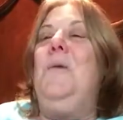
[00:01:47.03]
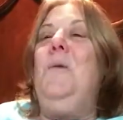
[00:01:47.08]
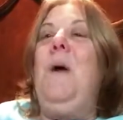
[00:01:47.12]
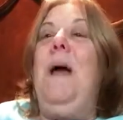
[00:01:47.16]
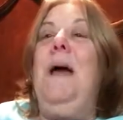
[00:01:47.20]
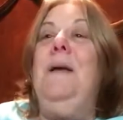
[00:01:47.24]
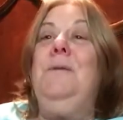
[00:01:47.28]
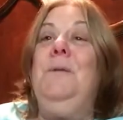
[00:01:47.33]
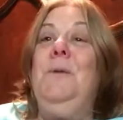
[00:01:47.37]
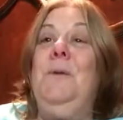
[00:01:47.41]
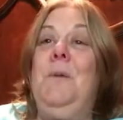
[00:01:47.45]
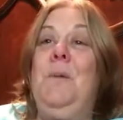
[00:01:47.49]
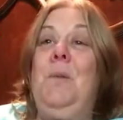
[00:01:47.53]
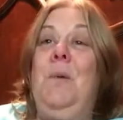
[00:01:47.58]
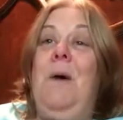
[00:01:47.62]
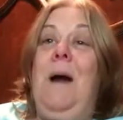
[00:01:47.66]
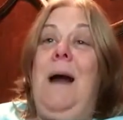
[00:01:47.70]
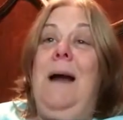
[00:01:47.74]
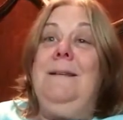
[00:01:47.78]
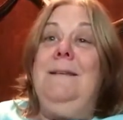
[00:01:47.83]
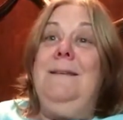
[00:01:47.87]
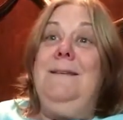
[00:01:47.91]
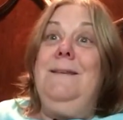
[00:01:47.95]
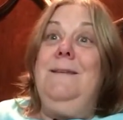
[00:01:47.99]
I went through the
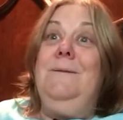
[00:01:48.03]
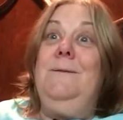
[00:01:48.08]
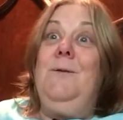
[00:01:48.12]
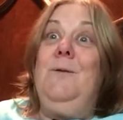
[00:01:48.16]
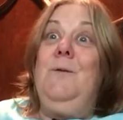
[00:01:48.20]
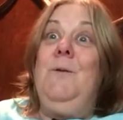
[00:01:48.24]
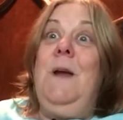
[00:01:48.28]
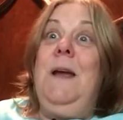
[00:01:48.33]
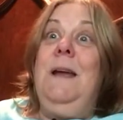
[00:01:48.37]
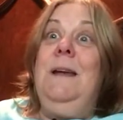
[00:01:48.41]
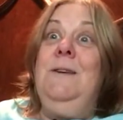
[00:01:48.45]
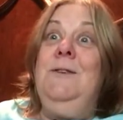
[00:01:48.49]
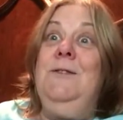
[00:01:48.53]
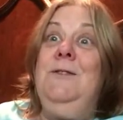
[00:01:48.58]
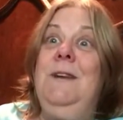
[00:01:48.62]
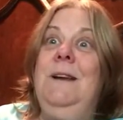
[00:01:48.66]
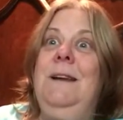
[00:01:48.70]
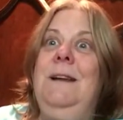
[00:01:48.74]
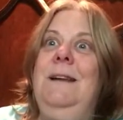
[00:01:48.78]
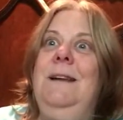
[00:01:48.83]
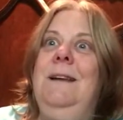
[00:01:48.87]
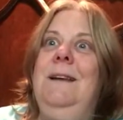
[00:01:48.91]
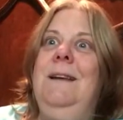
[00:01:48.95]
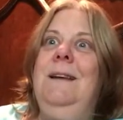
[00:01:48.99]
process of
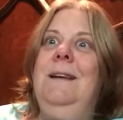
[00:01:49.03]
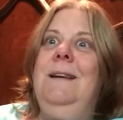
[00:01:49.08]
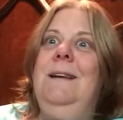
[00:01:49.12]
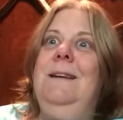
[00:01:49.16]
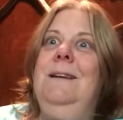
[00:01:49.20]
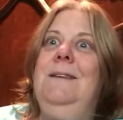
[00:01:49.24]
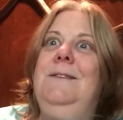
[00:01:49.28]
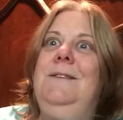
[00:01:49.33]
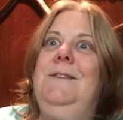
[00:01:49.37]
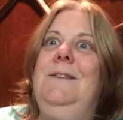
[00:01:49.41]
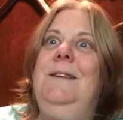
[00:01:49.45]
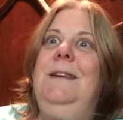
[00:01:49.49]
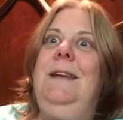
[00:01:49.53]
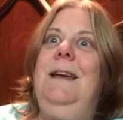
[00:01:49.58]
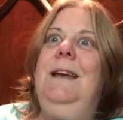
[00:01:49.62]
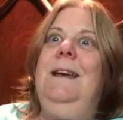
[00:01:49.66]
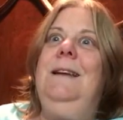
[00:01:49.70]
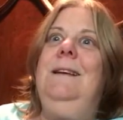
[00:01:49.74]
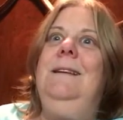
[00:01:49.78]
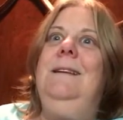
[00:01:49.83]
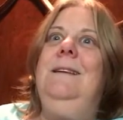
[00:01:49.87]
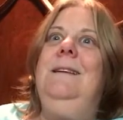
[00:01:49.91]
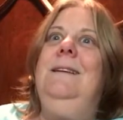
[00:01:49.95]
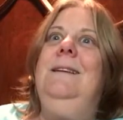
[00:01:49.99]
arranging to
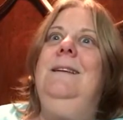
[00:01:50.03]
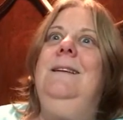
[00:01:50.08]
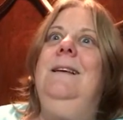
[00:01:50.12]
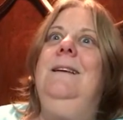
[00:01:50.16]
get